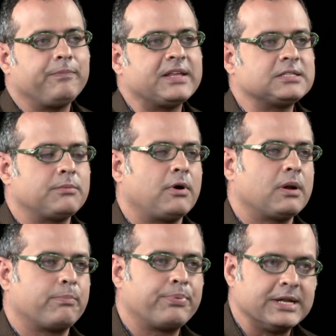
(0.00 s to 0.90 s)
is
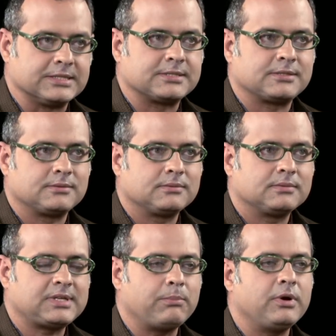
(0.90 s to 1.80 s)
about a prince,
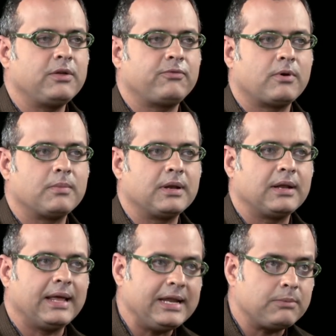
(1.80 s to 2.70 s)
somebody from
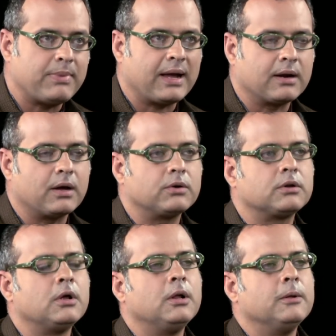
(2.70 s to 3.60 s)
an elite background,
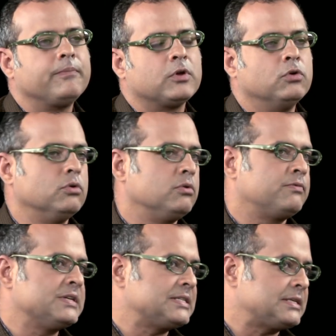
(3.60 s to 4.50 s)
who
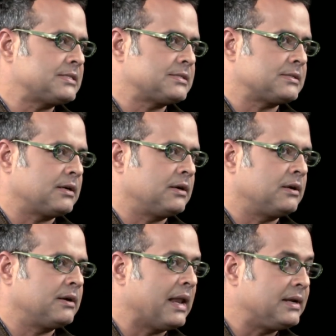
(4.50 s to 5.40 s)
visits
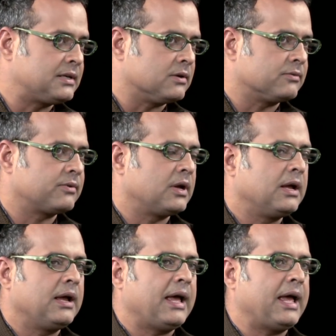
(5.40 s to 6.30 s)
a relative.
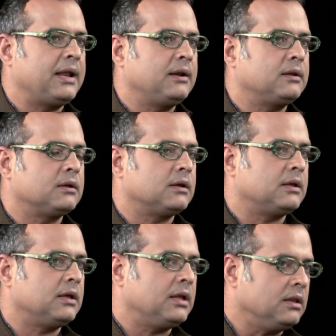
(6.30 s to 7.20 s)
And
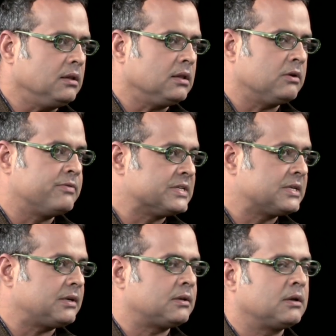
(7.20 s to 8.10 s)
in the
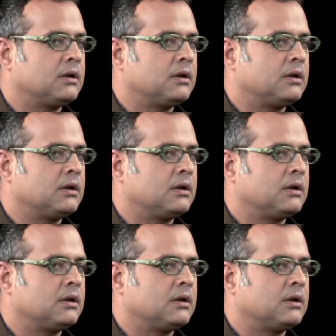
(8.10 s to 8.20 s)
visit,